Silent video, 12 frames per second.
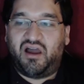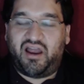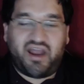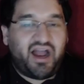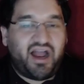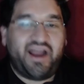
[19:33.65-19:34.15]

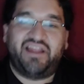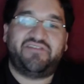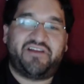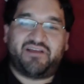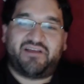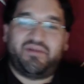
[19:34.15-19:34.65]
I
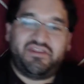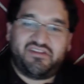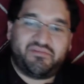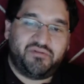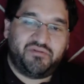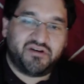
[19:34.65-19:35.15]
highly recommend
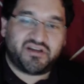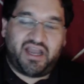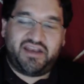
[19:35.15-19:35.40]
this book.